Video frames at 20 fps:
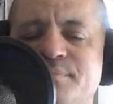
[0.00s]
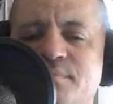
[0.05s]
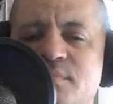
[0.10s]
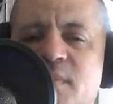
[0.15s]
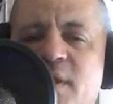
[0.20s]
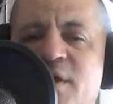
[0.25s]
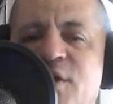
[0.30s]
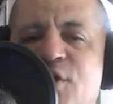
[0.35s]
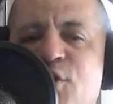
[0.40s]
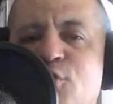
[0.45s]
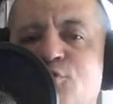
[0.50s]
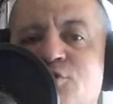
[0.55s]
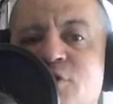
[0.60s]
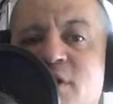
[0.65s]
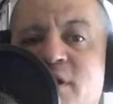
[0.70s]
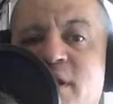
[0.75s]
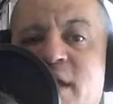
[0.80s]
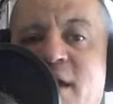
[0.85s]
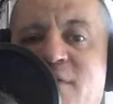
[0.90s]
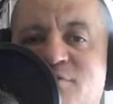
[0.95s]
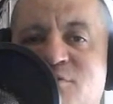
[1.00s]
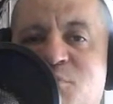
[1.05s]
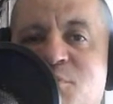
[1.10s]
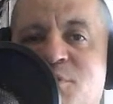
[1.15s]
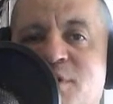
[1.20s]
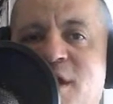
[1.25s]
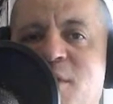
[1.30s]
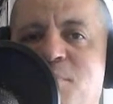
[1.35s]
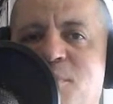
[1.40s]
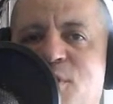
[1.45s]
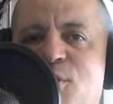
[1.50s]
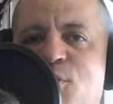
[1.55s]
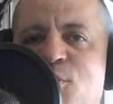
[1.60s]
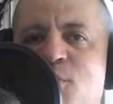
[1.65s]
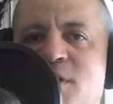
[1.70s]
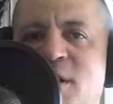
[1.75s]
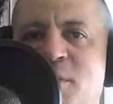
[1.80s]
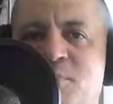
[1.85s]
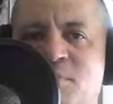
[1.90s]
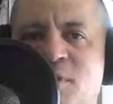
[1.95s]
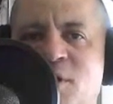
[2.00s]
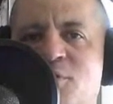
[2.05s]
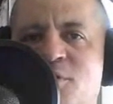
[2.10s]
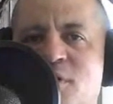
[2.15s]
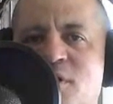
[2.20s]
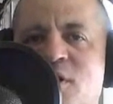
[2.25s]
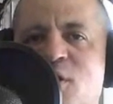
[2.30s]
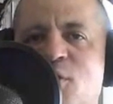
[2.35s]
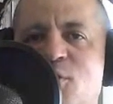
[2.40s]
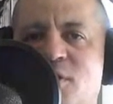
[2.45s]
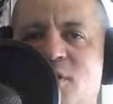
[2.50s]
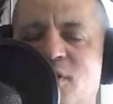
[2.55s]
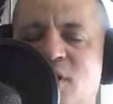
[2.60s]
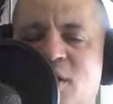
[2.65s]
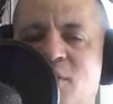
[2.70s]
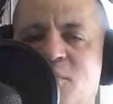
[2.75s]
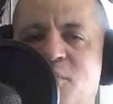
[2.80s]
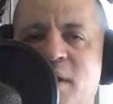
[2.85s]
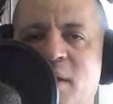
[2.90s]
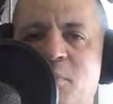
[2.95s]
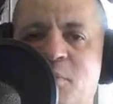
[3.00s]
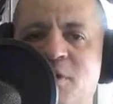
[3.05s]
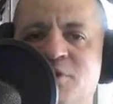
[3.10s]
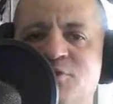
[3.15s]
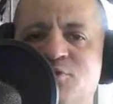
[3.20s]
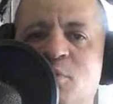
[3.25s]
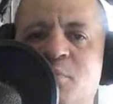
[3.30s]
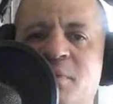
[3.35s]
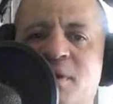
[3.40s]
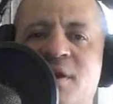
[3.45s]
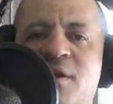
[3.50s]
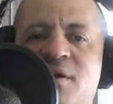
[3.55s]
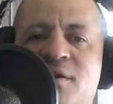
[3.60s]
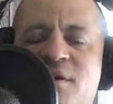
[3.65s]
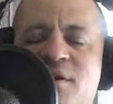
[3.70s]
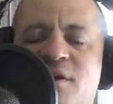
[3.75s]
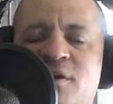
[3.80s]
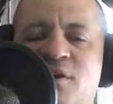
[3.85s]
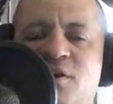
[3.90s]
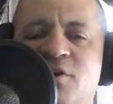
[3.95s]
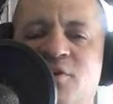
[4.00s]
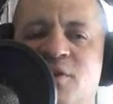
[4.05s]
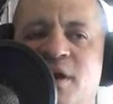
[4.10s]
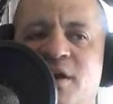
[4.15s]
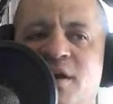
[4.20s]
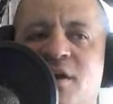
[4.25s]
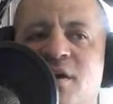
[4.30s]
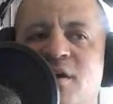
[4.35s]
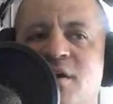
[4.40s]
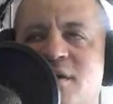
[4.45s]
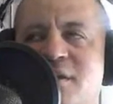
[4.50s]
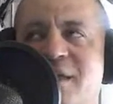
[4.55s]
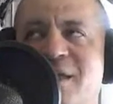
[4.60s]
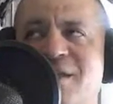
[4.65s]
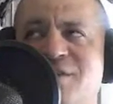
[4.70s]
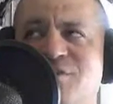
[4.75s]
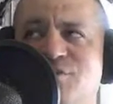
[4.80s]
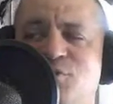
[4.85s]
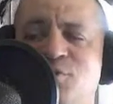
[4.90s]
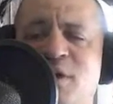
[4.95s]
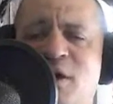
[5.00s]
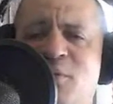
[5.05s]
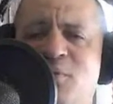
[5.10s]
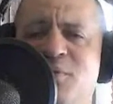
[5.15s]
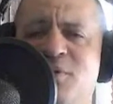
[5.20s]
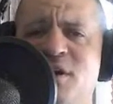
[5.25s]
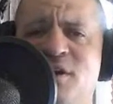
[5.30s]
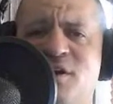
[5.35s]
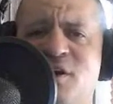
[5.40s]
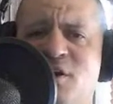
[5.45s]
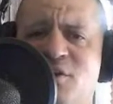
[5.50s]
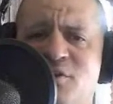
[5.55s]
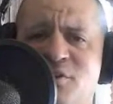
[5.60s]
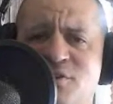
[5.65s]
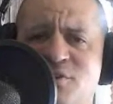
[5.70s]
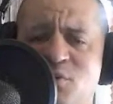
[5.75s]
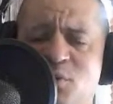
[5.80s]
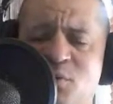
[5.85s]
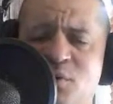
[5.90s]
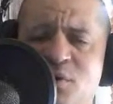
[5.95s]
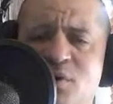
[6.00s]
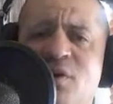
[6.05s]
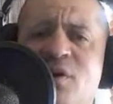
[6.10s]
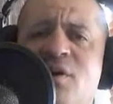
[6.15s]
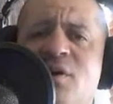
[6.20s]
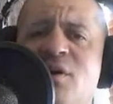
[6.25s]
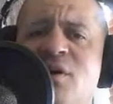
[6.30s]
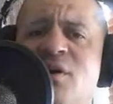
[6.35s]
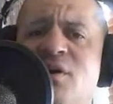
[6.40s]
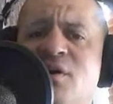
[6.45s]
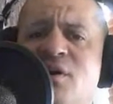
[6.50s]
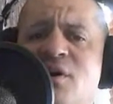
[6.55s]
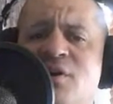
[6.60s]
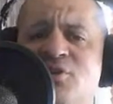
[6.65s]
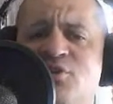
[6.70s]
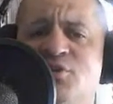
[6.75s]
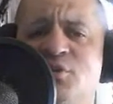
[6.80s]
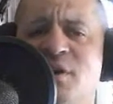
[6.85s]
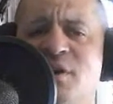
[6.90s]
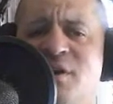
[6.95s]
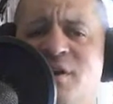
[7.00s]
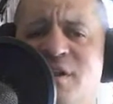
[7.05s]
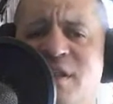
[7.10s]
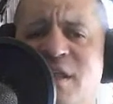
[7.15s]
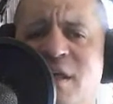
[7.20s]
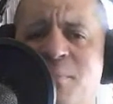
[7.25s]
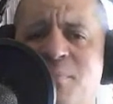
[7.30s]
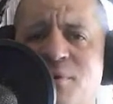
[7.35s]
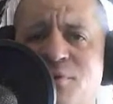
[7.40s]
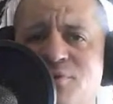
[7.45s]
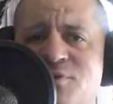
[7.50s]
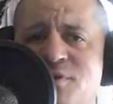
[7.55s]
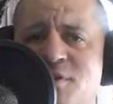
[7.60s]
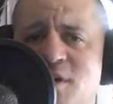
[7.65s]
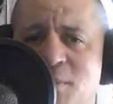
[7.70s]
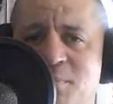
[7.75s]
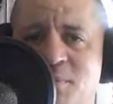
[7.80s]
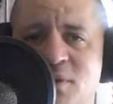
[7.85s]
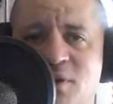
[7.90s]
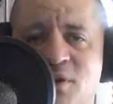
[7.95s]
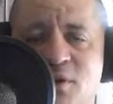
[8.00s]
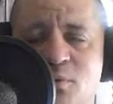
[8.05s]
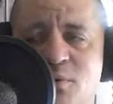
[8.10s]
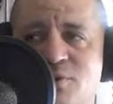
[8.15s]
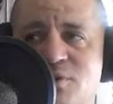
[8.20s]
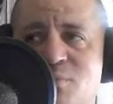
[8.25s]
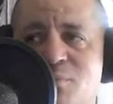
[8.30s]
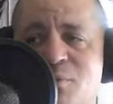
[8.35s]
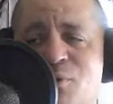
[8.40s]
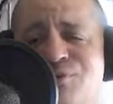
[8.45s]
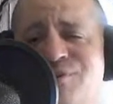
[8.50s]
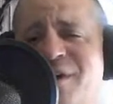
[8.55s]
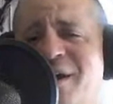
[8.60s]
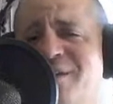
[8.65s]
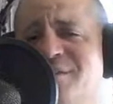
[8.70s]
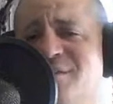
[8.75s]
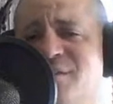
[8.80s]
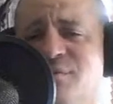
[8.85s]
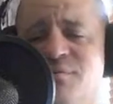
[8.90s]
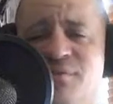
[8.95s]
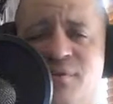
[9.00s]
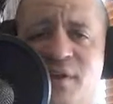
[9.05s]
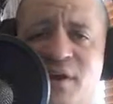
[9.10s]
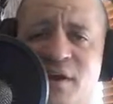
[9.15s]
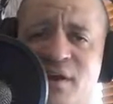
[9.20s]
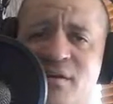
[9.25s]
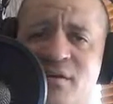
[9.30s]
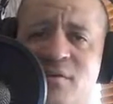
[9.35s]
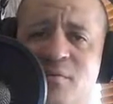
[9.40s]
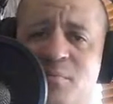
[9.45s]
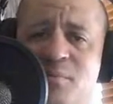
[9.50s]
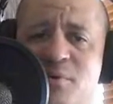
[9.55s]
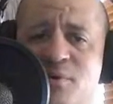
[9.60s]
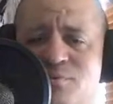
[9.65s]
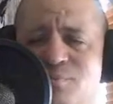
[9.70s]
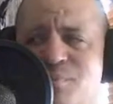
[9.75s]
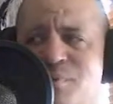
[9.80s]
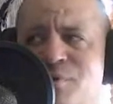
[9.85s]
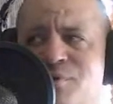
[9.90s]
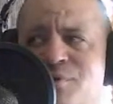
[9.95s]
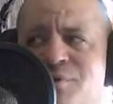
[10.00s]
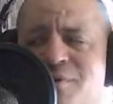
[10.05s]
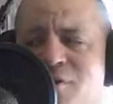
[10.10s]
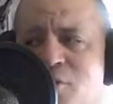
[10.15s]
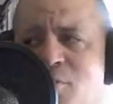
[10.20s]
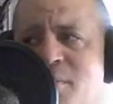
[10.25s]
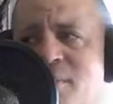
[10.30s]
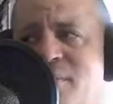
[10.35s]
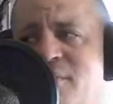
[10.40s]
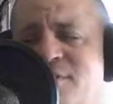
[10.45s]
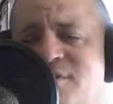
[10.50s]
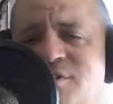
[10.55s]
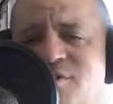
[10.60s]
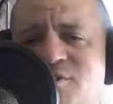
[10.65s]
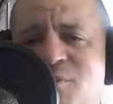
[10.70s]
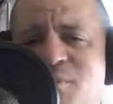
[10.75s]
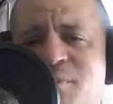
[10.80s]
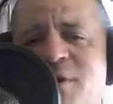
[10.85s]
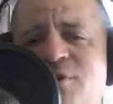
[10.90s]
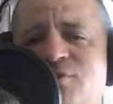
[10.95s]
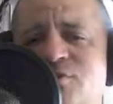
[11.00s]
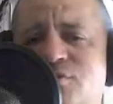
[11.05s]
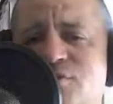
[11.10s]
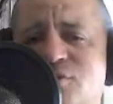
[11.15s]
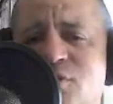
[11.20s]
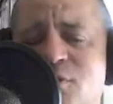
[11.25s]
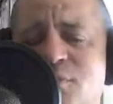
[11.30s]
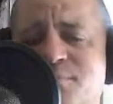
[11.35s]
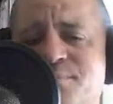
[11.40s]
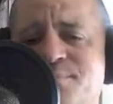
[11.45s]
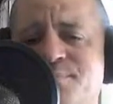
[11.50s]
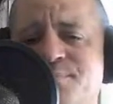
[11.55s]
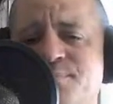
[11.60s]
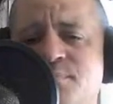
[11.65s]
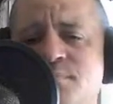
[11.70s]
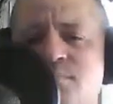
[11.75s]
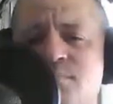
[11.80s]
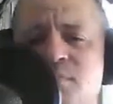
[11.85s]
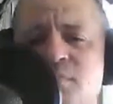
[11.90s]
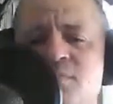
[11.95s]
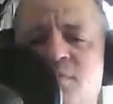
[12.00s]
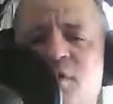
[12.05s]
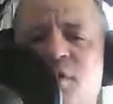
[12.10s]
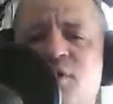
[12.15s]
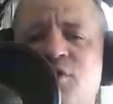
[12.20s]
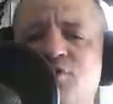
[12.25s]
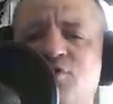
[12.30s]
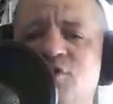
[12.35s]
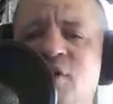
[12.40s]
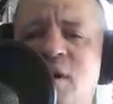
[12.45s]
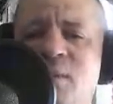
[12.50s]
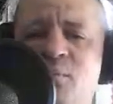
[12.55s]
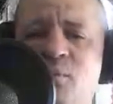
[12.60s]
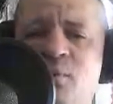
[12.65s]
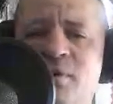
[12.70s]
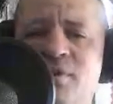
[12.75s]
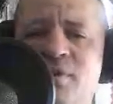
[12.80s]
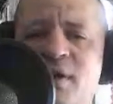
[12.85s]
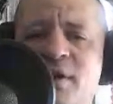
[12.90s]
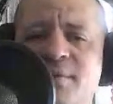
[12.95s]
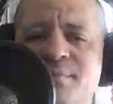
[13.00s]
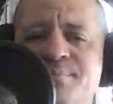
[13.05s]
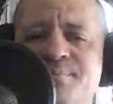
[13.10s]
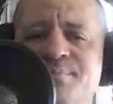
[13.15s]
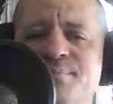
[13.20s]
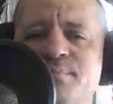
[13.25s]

Like, usually they have someone debut and they blow the load and they wrestle immediately, you know? Like, they didn't do that with Nick Aldis or Trinity. They built it up a little, which I'm always asking for that. Build a little bit of anticipation. So, a very good job with that.